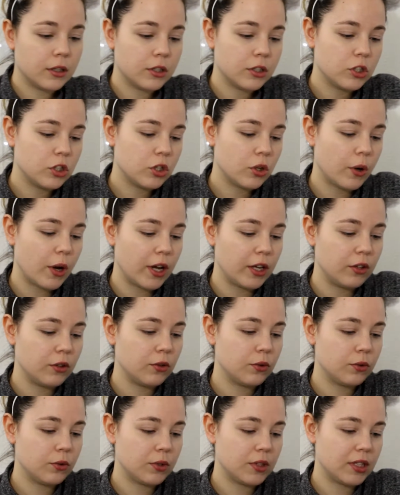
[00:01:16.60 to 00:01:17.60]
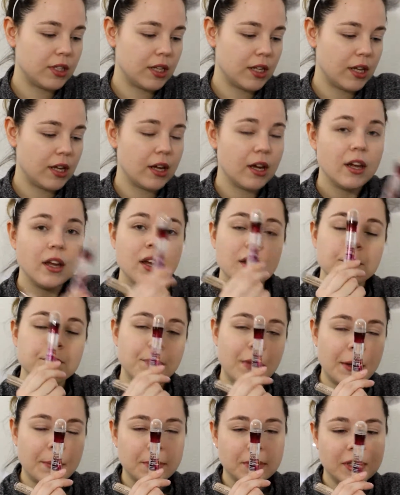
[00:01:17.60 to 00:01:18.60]
So I used the
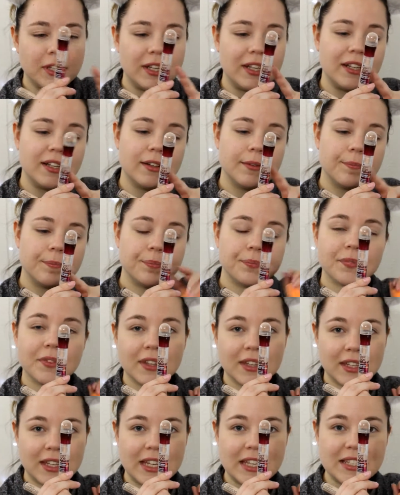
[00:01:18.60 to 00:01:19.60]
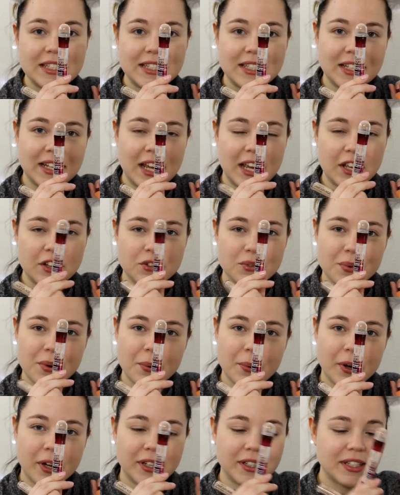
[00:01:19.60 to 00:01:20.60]
Maybelline Instant Age
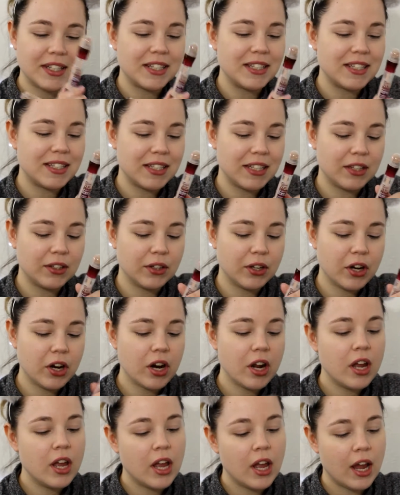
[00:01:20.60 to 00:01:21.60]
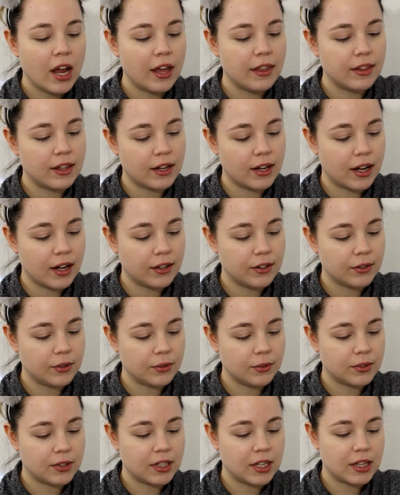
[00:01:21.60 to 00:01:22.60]
Rewind Concealer. And then I
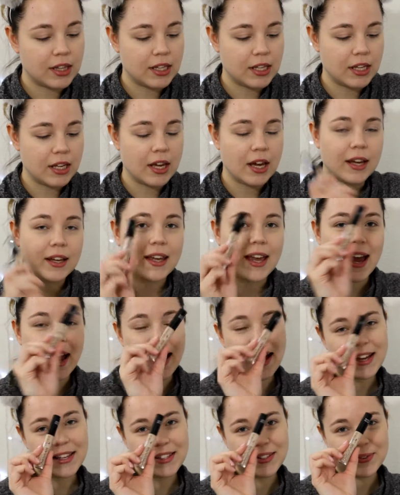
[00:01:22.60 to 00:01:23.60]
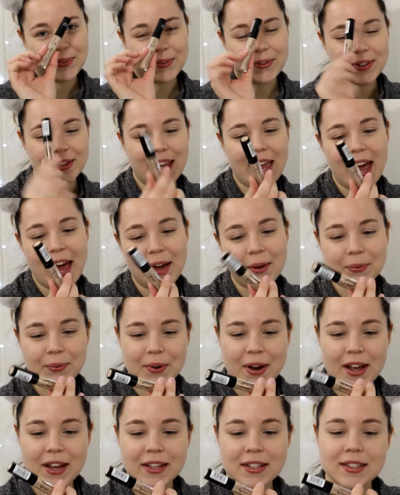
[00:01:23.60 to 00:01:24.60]
used the Cat
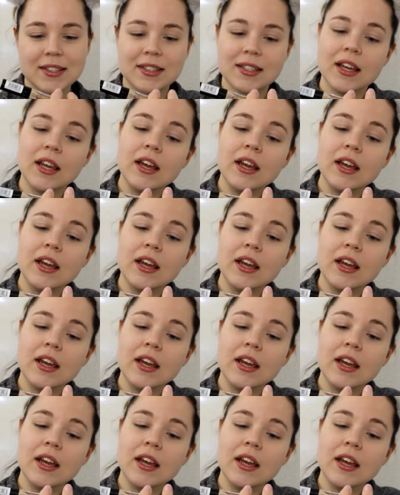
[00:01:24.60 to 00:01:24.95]
Rice